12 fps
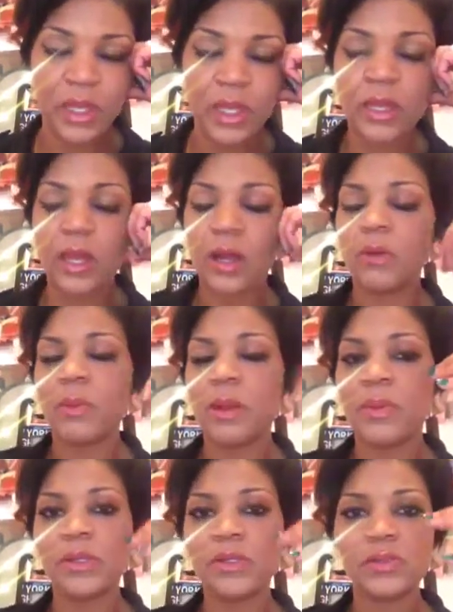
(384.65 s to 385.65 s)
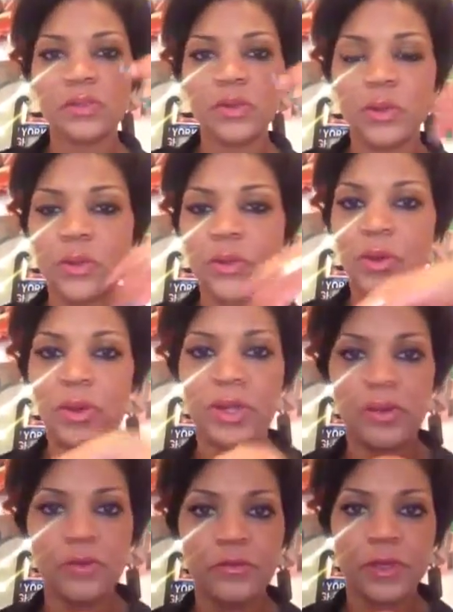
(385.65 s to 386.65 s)
Now, my personal growth,
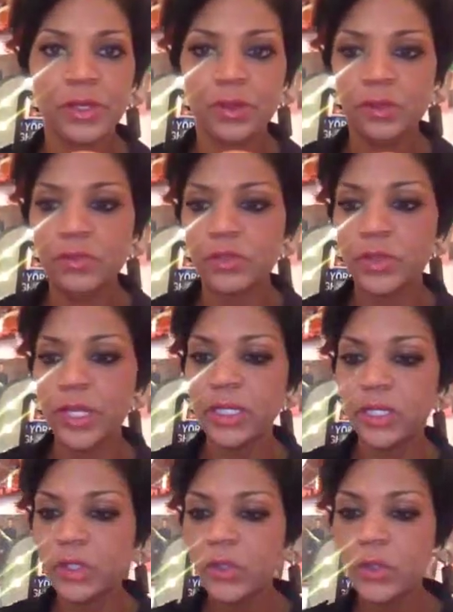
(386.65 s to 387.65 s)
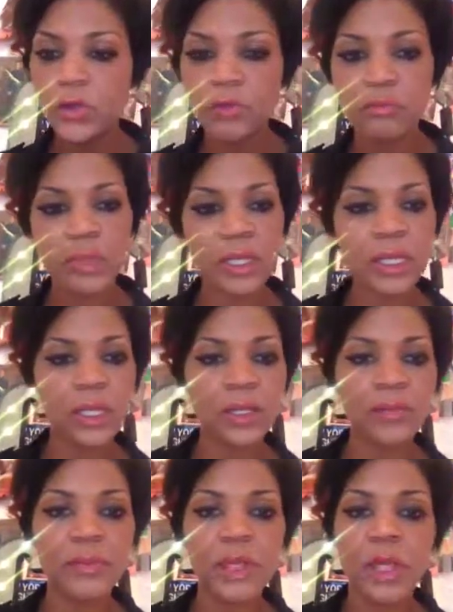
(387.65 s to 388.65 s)
audio or video training could
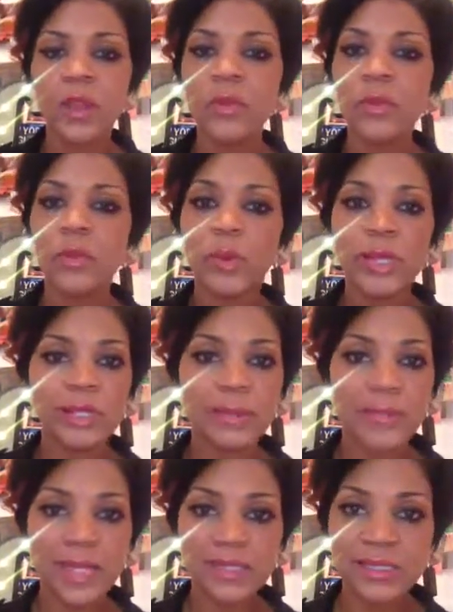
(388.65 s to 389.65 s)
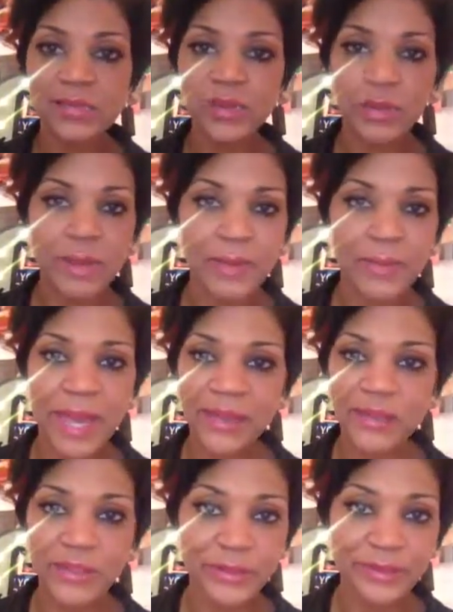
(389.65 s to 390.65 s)
be the weekly message from my
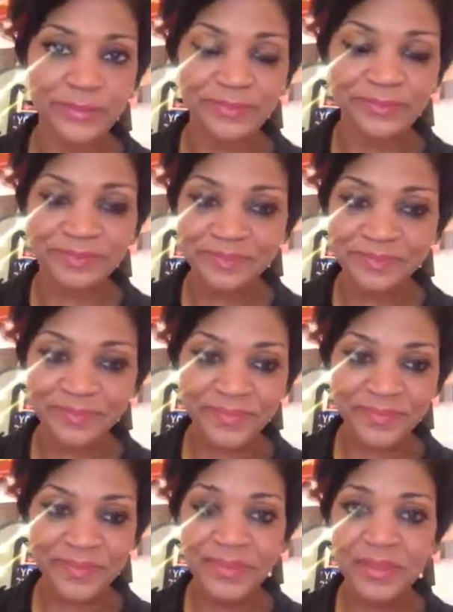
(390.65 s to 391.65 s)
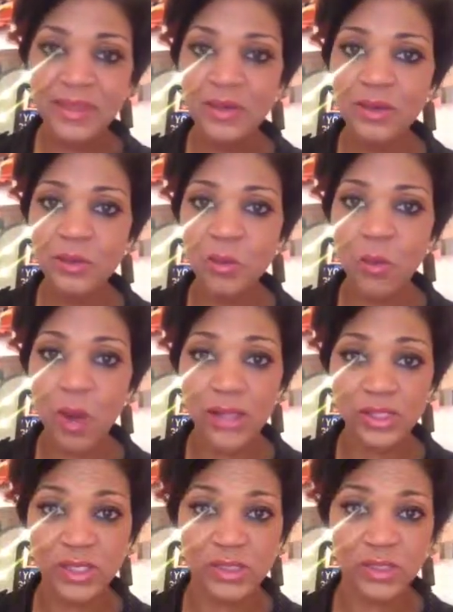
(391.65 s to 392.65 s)
pastor,
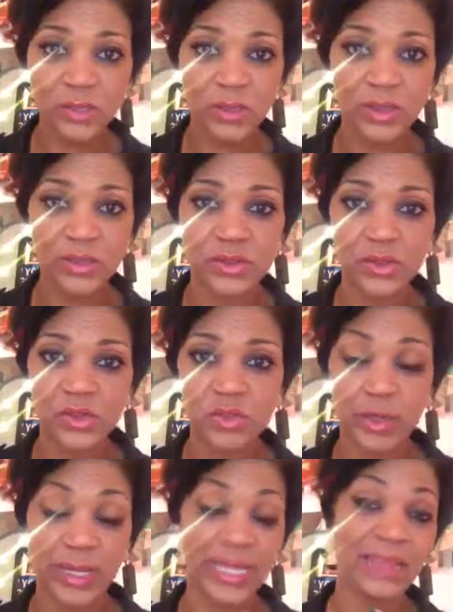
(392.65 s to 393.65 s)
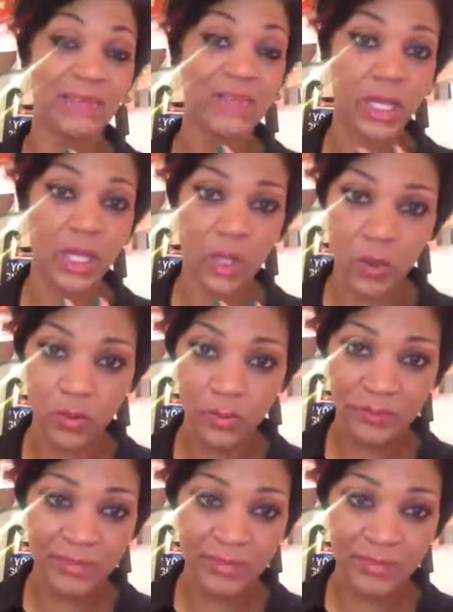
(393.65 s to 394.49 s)
watching someone's training video,